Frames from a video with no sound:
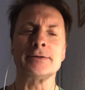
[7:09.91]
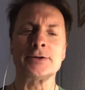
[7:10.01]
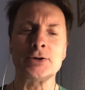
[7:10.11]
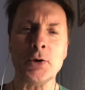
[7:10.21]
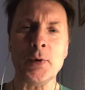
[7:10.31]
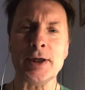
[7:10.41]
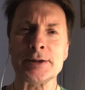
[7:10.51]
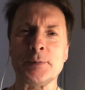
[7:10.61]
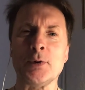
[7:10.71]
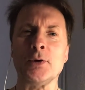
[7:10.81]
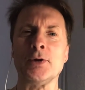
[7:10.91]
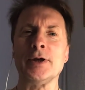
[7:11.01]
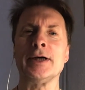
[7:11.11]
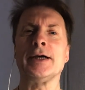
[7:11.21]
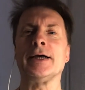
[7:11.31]
Go explore
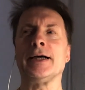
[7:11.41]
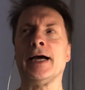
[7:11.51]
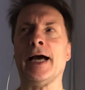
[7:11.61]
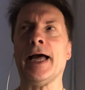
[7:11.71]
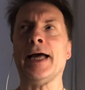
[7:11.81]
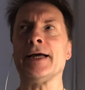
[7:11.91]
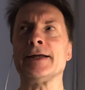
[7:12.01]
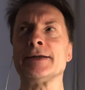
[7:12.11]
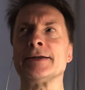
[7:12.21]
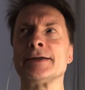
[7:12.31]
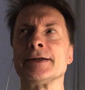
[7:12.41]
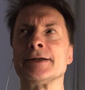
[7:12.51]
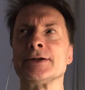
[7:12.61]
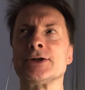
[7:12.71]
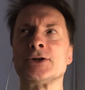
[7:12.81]
and
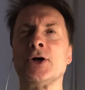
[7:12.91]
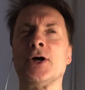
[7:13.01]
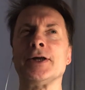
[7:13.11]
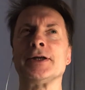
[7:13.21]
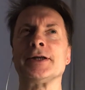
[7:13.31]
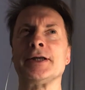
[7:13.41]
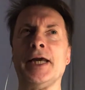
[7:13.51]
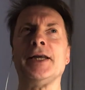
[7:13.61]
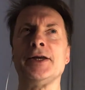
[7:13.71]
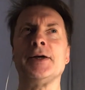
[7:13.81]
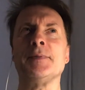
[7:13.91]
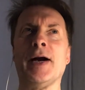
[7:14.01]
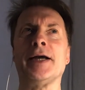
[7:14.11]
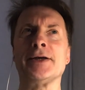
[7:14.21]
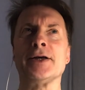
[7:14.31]
start getting your
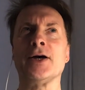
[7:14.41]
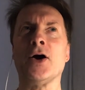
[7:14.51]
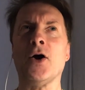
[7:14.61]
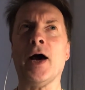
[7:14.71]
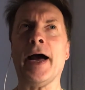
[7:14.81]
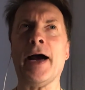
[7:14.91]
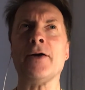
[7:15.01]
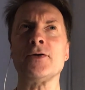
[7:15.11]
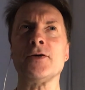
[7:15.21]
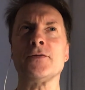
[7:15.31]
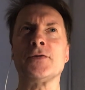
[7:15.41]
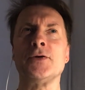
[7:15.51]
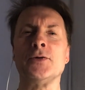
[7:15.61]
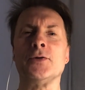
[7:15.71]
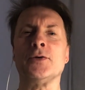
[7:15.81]
mind out of
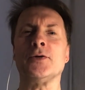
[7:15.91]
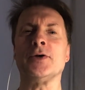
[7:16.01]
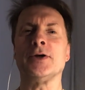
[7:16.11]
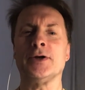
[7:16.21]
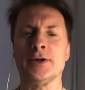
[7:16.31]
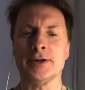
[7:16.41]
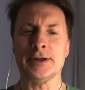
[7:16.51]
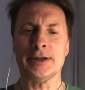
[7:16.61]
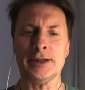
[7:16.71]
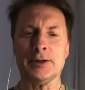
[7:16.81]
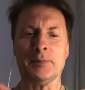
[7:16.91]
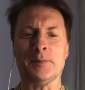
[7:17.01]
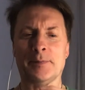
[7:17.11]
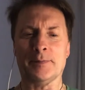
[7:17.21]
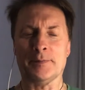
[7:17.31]
your little
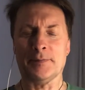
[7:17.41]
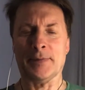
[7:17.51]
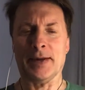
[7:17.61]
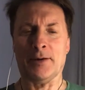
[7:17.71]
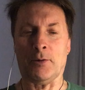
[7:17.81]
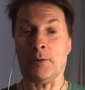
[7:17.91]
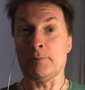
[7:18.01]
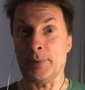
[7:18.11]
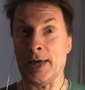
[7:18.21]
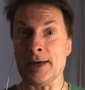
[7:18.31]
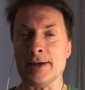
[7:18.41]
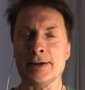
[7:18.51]
or big